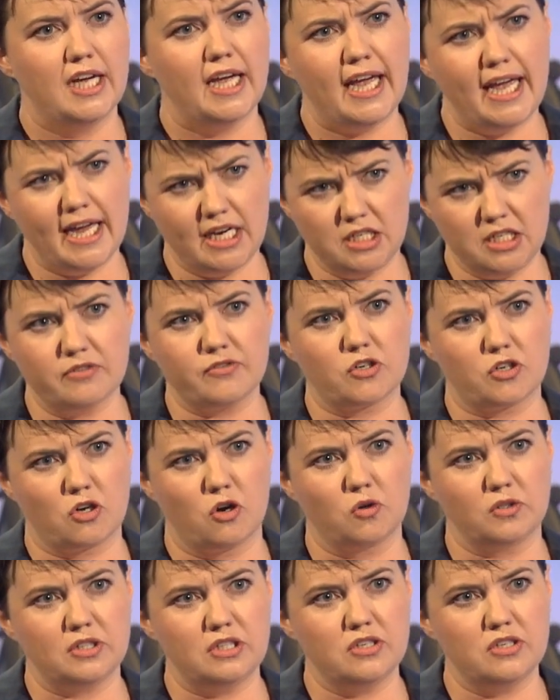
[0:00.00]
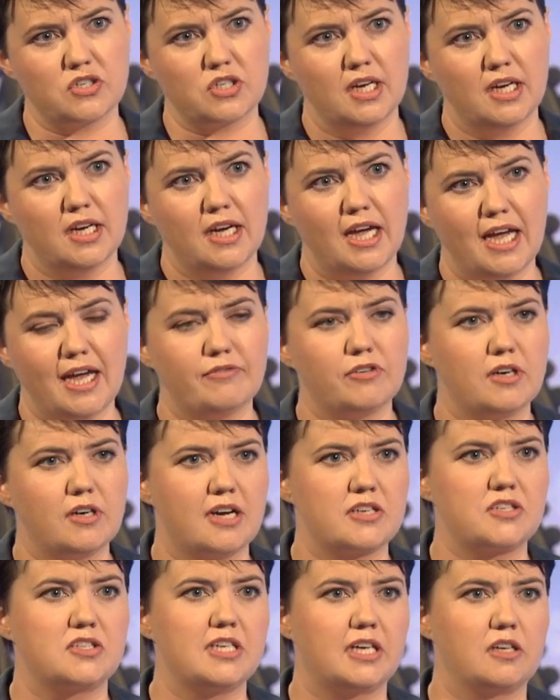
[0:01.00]
any of your colleagues, ever
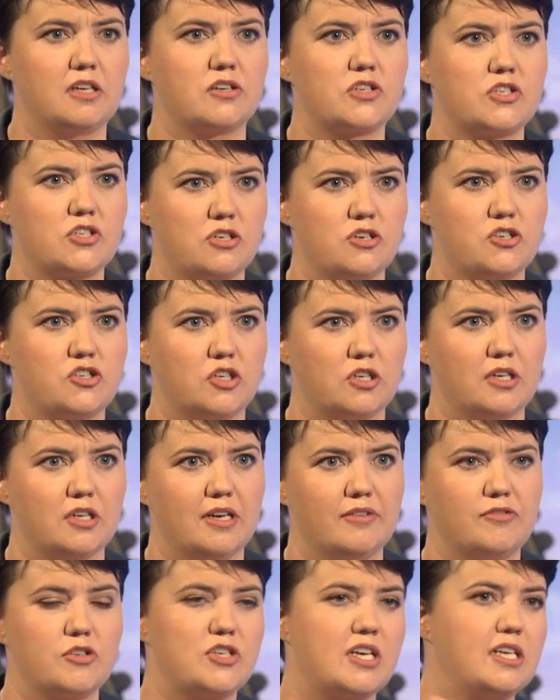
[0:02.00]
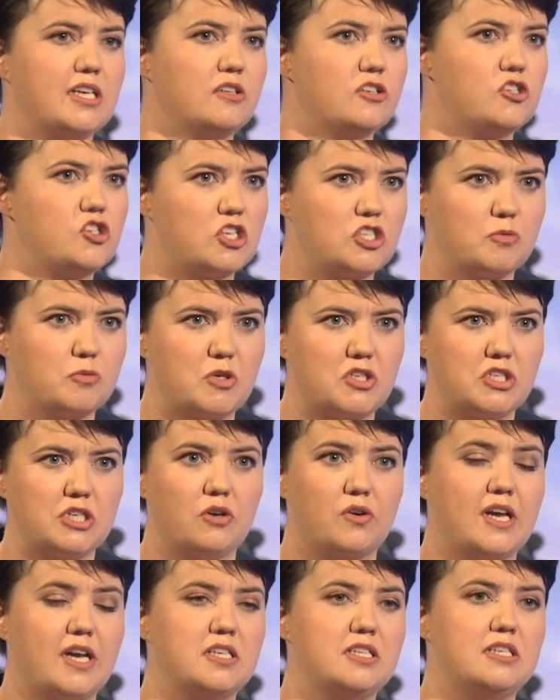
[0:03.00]
ask Nicola Sturgeon if there's any legitimacy
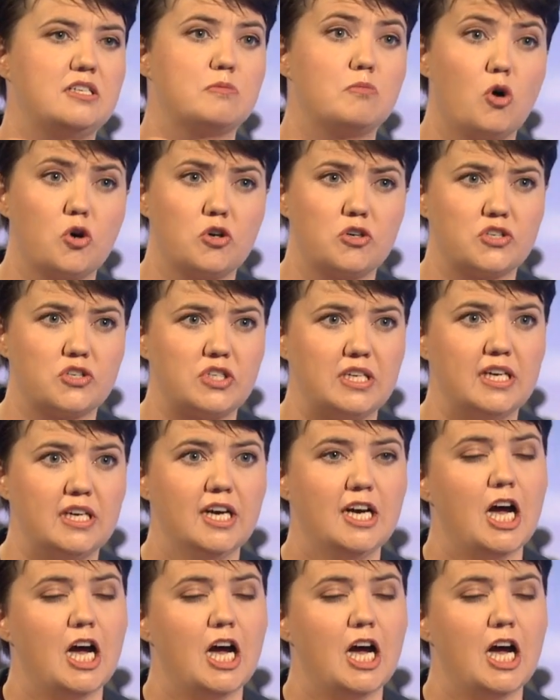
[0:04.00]
or anti-democracy